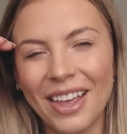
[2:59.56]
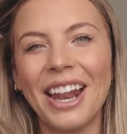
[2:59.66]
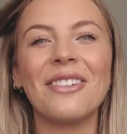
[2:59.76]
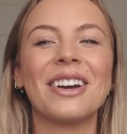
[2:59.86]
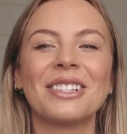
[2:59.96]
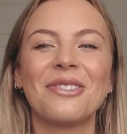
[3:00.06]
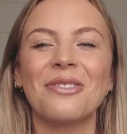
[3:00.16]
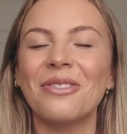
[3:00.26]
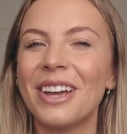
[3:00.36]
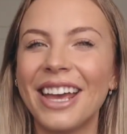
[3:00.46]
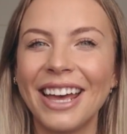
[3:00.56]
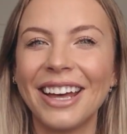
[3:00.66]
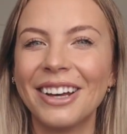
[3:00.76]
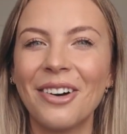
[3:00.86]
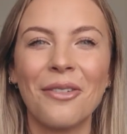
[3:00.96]
Anyways,
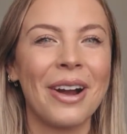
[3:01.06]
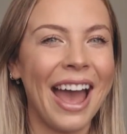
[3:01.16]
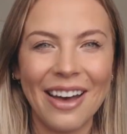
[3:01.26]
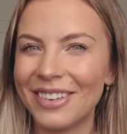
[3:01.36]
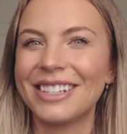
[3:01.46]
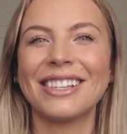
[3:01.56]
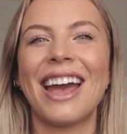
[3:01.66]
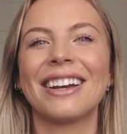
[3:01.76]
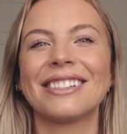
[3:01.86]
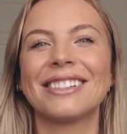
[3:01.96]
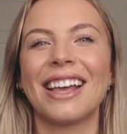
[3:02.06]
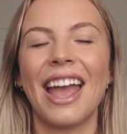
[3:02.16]
we were having sex,